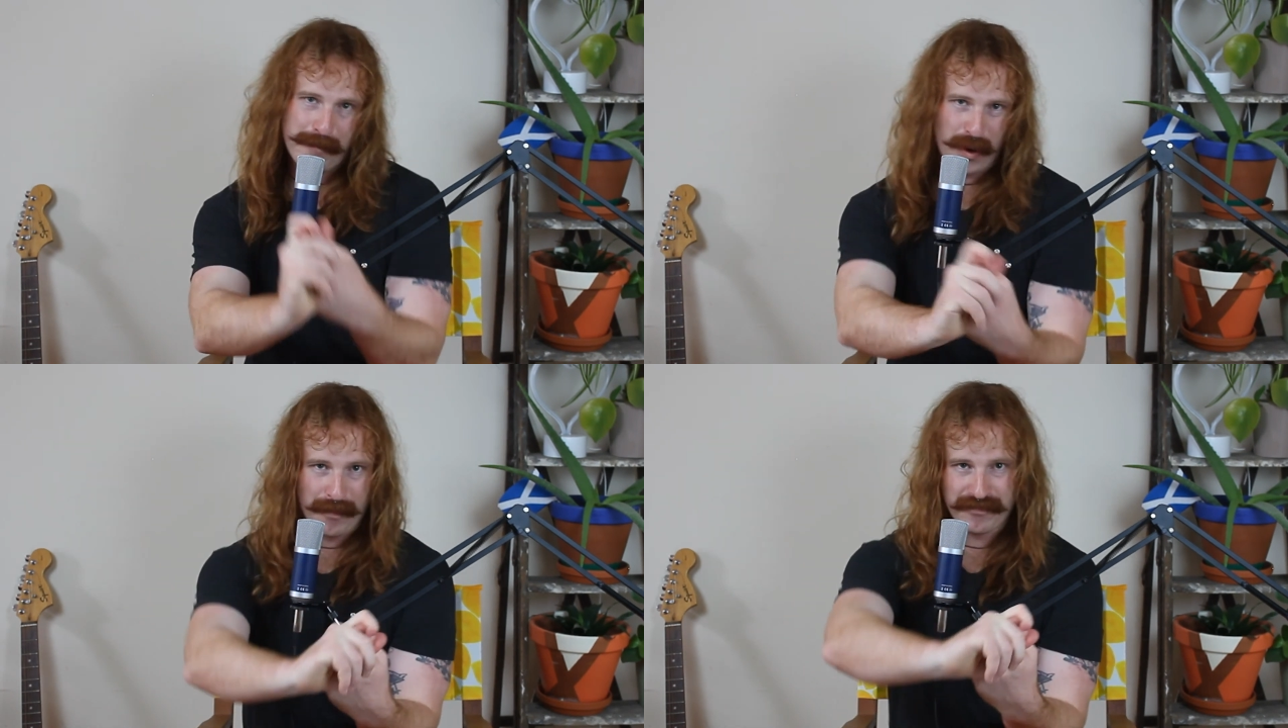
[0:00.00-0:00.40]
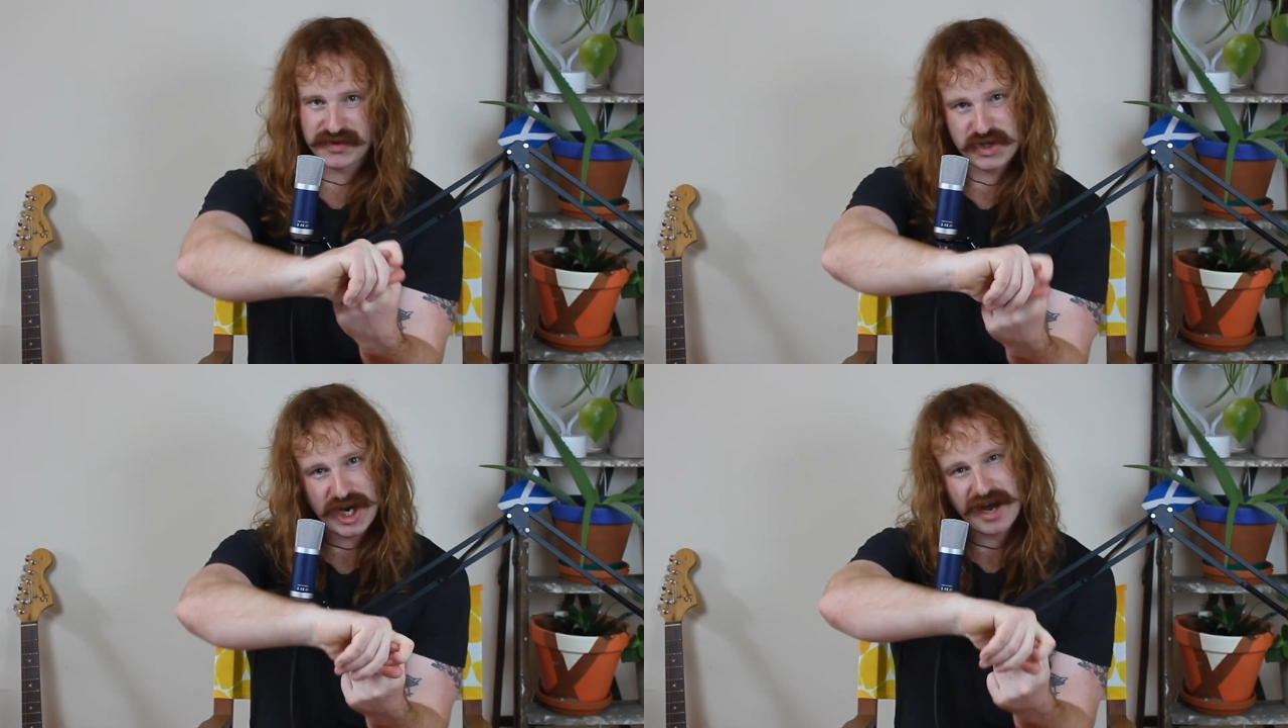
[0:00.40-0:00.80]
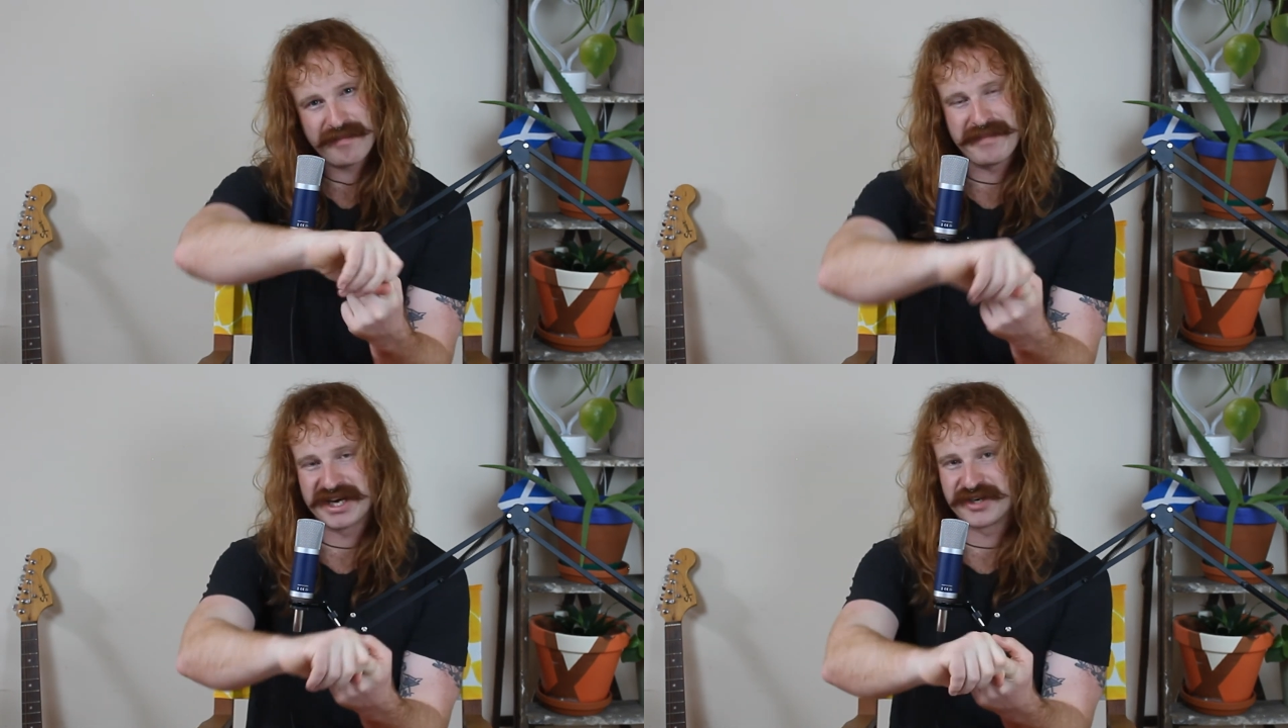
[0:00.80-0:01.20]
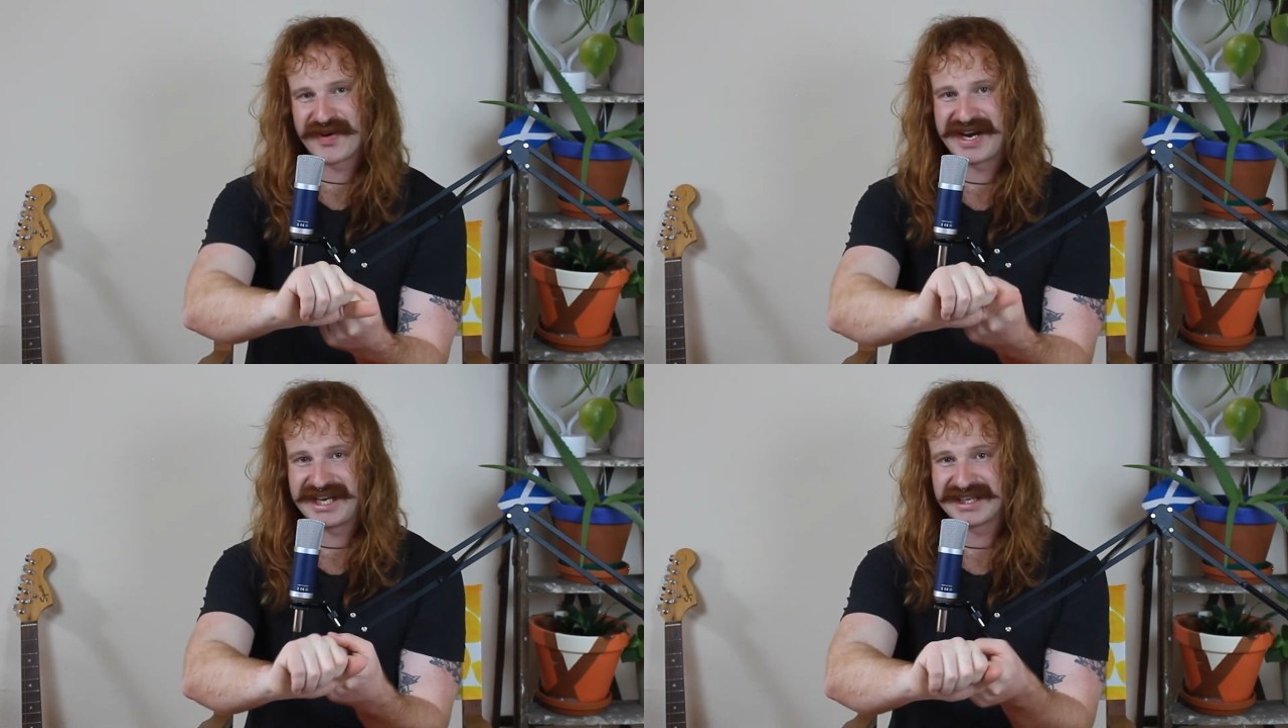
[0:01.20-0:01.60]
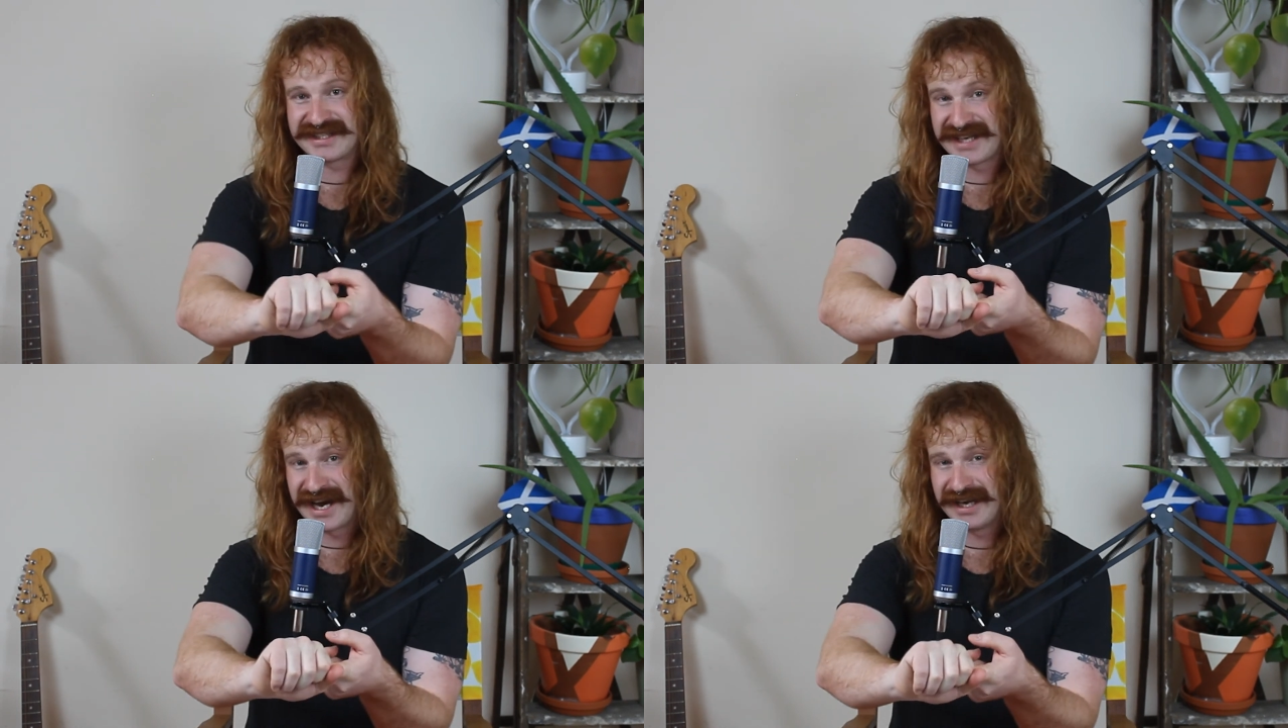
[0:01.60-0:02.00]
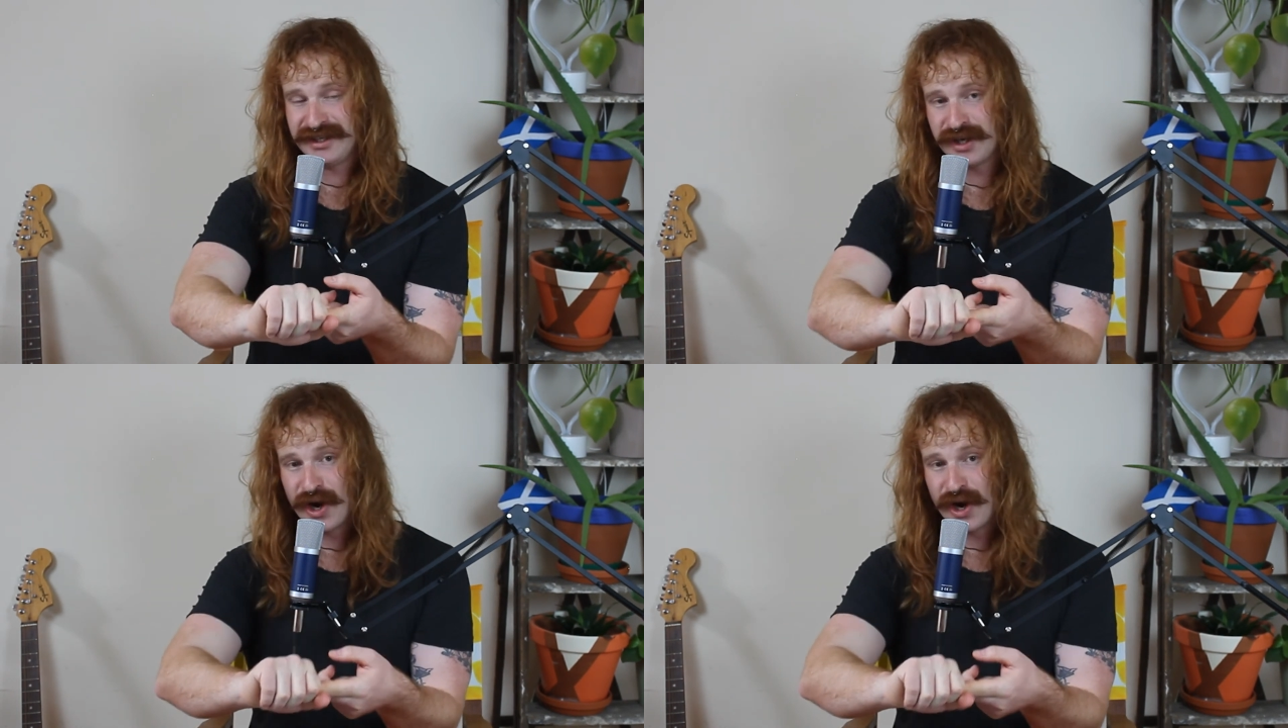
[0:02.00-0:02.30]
boom-cha Mediterranean sound